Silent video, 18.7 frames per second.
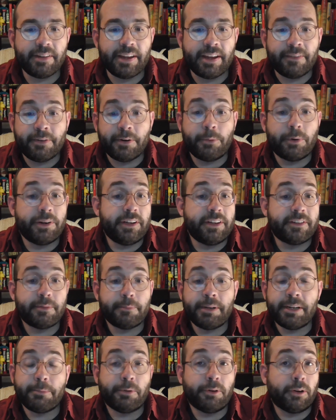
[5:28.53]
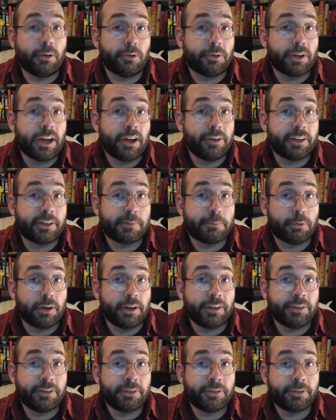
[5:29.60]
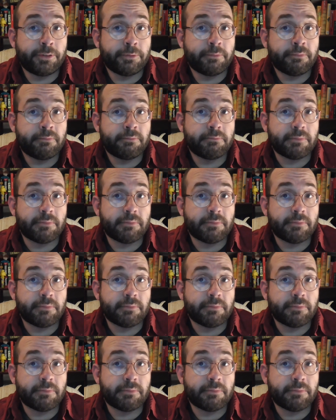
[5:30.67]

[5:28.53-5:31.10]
Everyone needs to be able to learn how to express